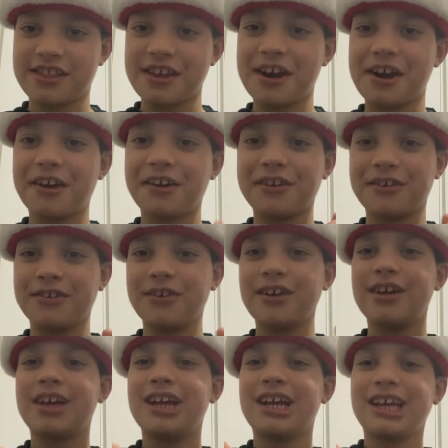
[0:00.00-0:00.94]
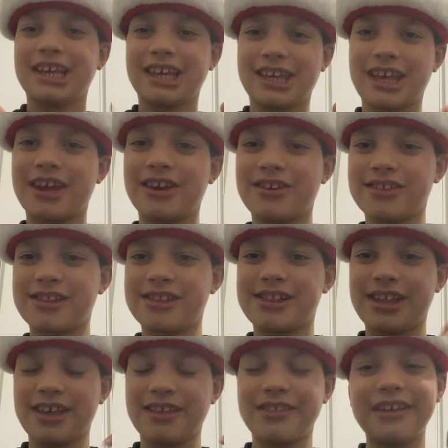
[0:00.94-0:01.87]
there. You can you
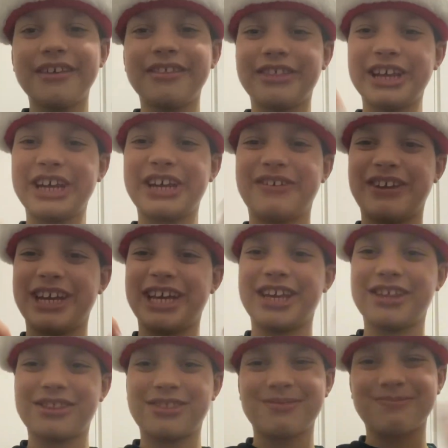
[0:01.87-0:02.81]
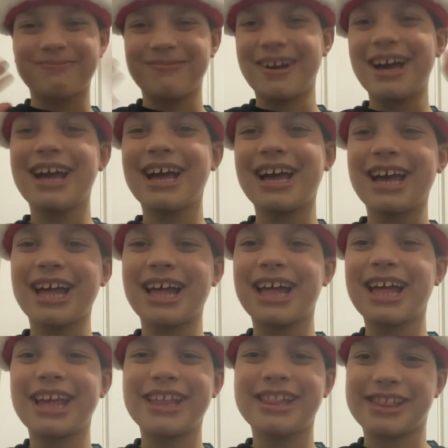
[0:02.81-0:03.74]
see The Grinch?
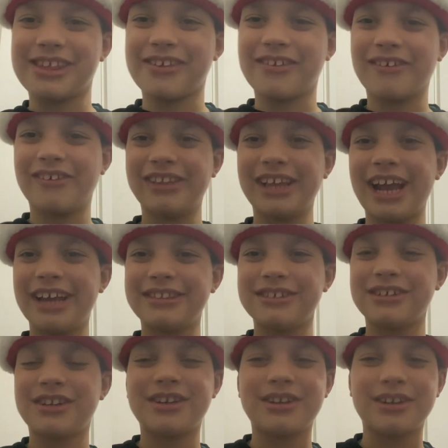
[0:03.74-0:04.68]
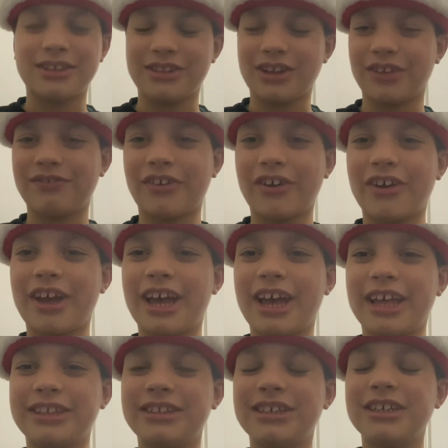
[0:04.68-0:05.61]
Bye. See you later. Don't
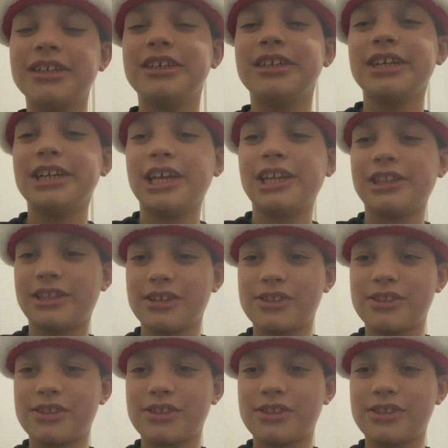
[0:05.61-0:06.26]
forget to